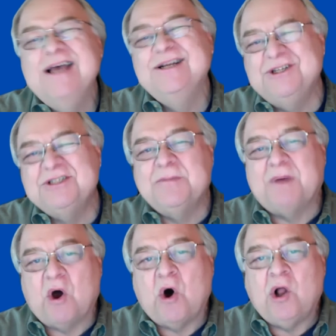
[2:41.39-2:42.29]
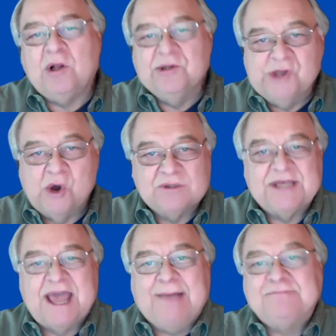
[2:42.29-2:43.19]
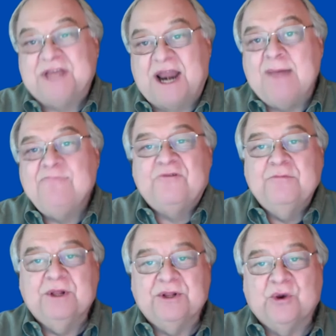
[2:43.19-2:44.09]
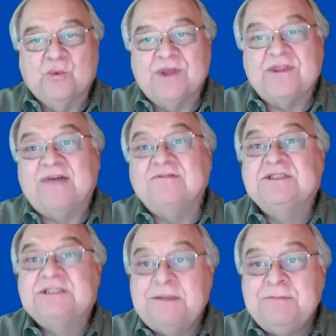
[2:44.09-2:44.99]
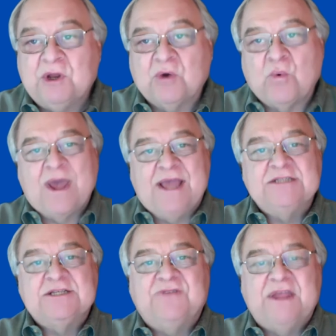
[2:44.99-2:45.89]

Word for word: Just about all notes apps that I'm familiar with have similar ways of